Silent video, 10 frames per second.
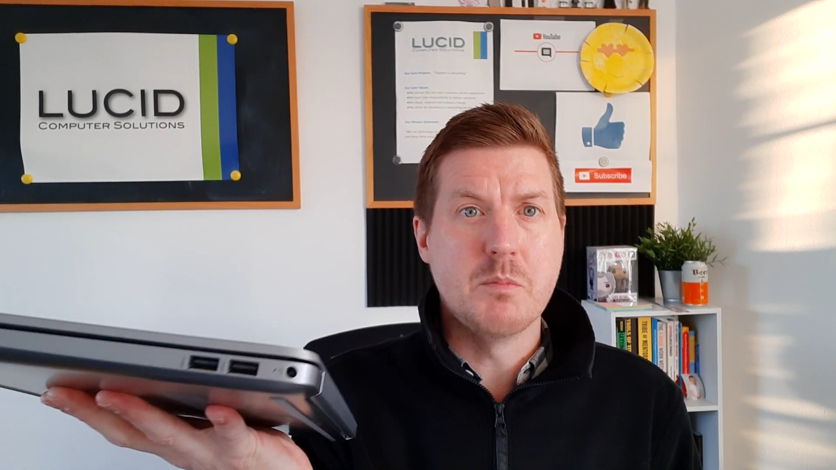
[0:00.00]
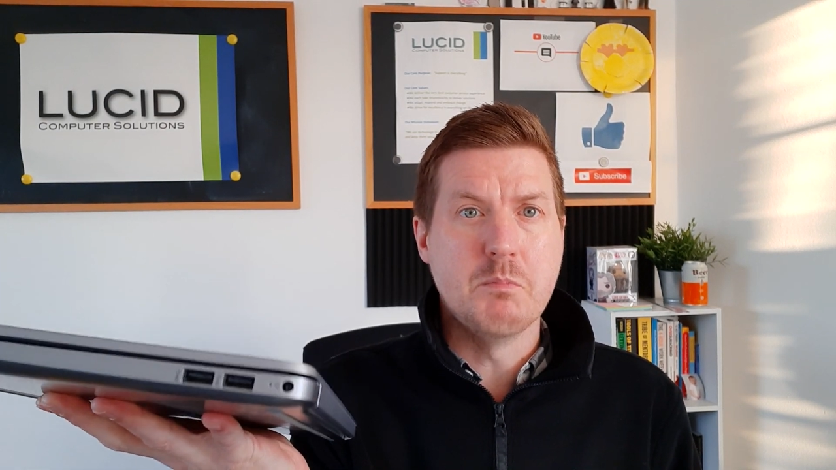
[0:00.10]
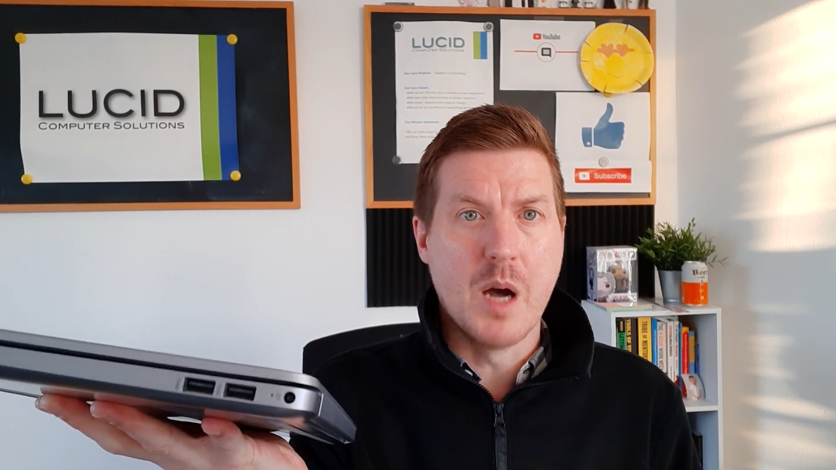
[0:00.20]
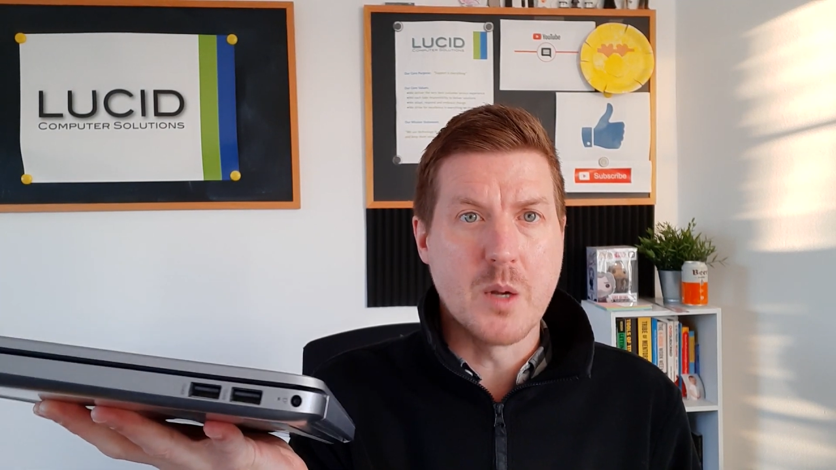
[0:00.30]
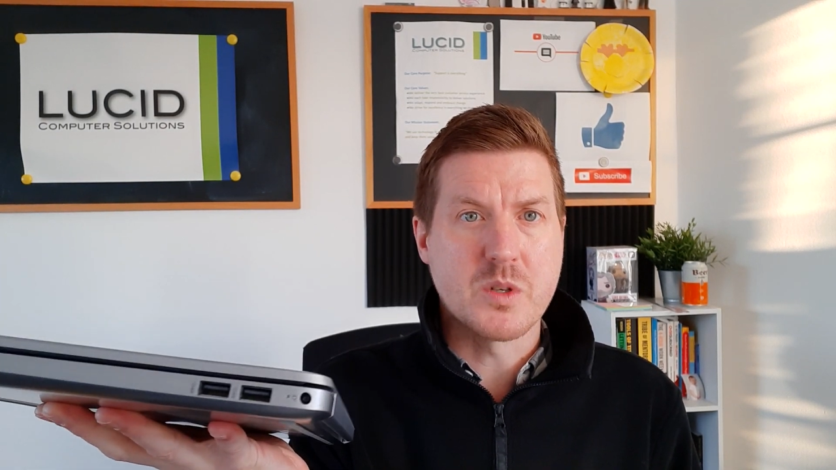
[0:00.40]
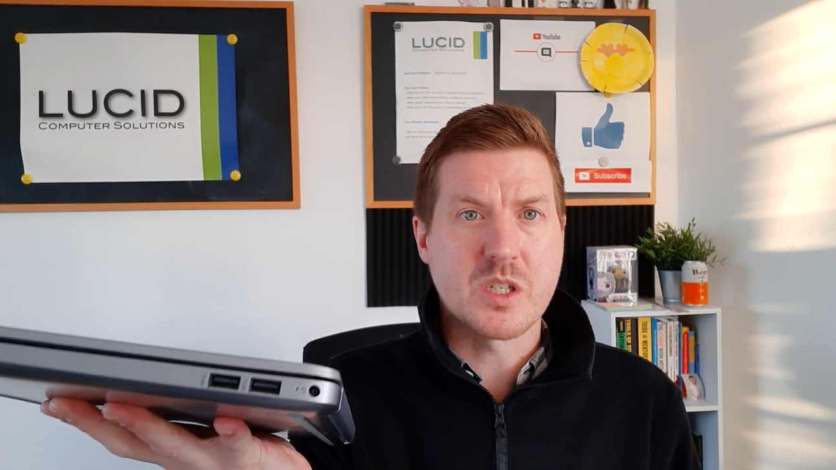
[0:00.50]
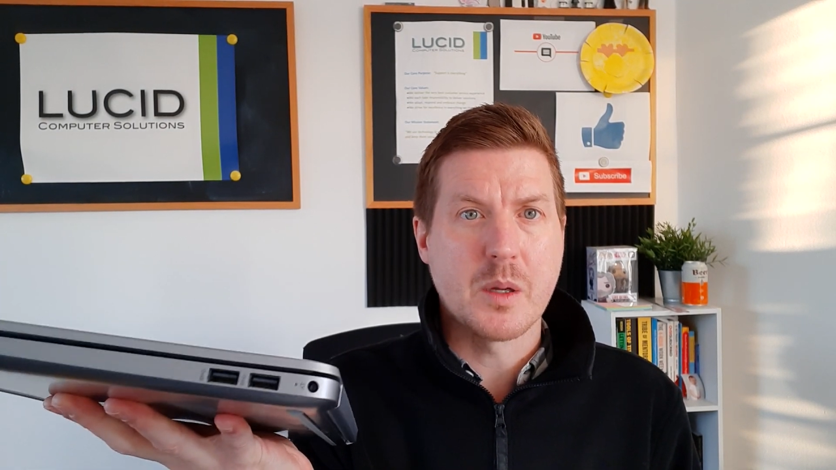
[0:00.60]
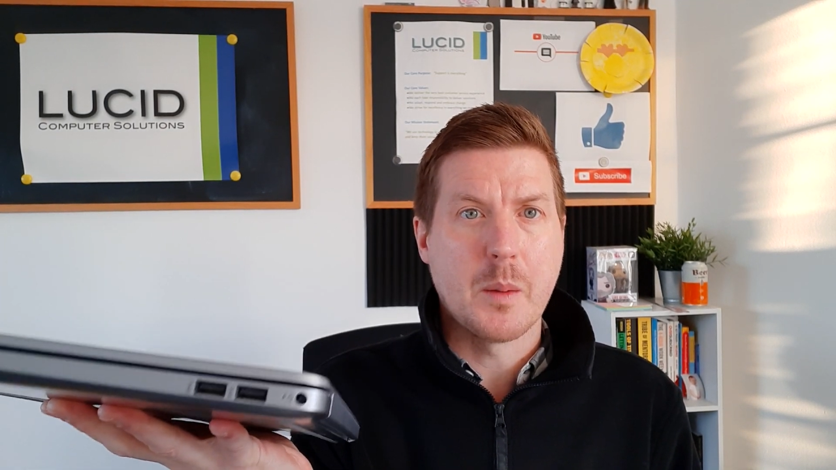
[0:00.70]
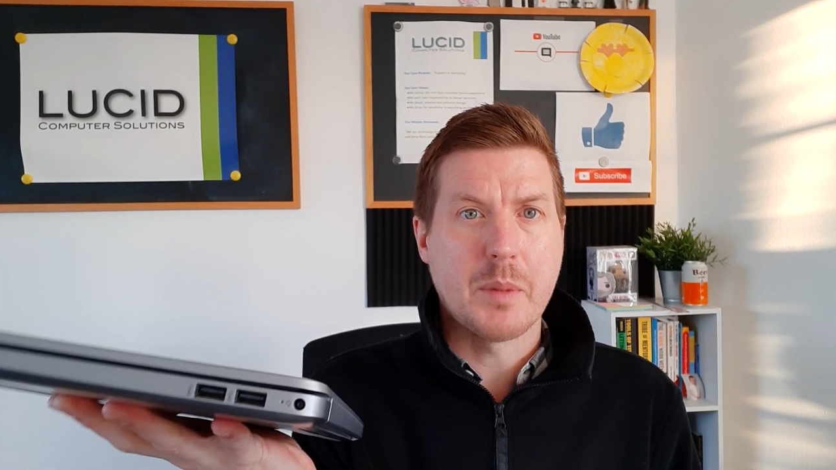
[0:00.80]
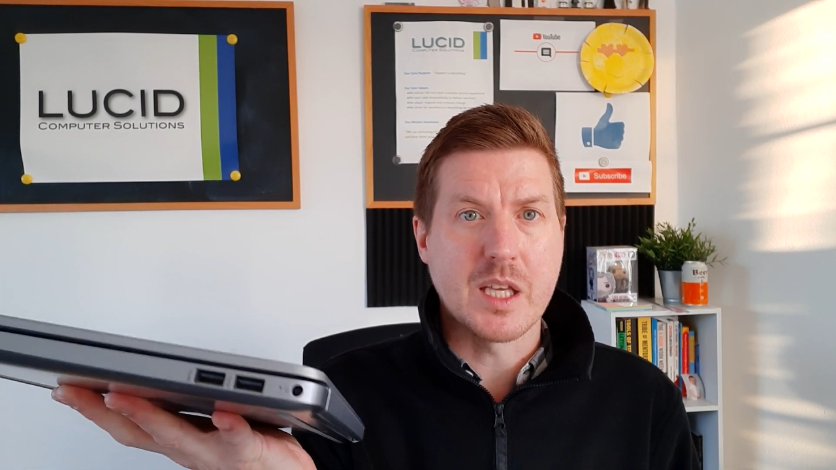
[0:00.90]
most
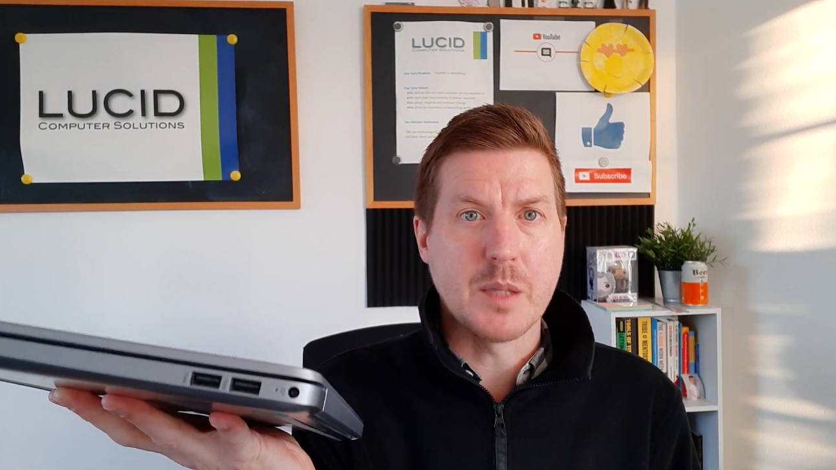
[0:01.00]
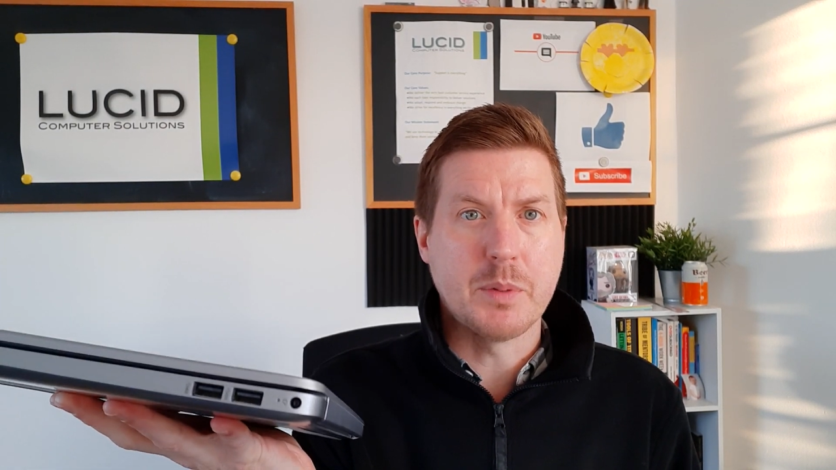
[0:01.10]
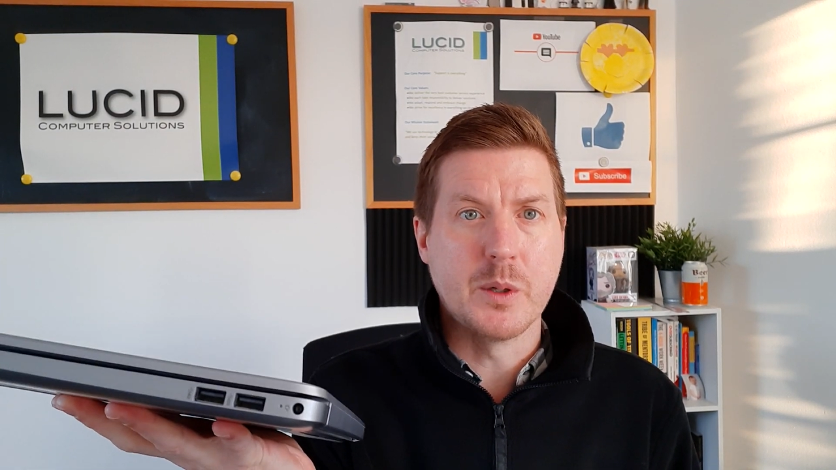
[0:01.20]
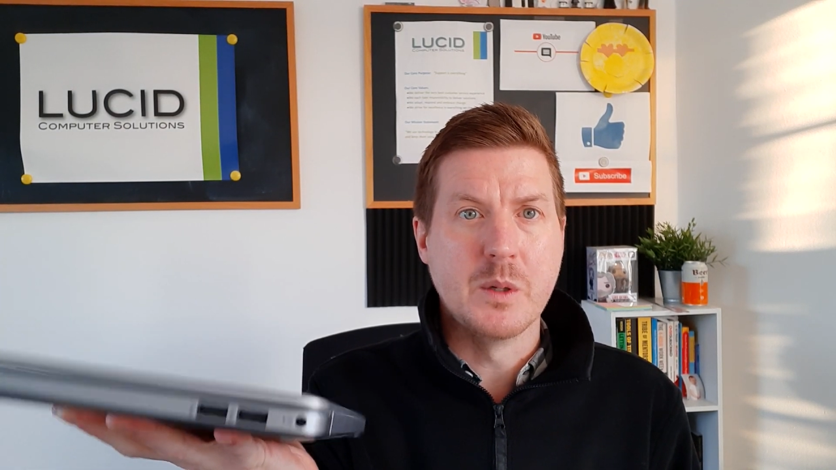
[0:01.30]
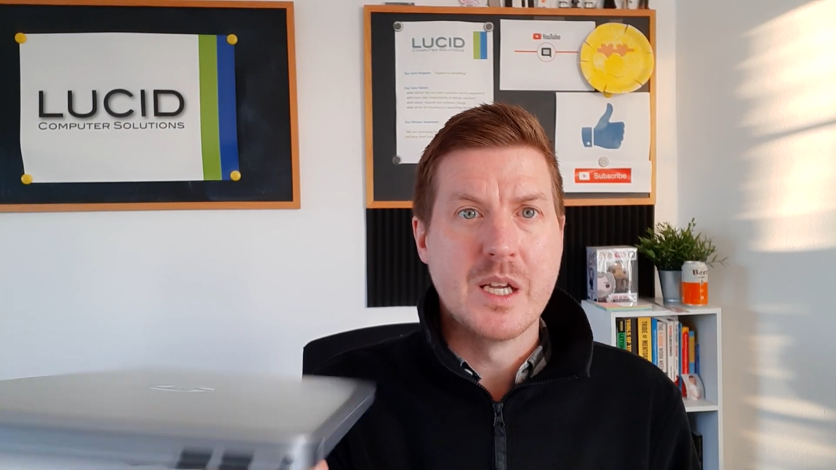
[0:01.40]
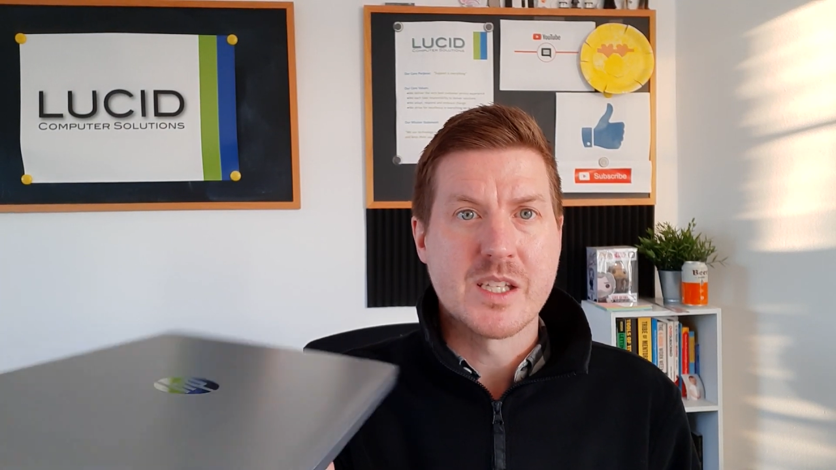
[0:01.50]
people.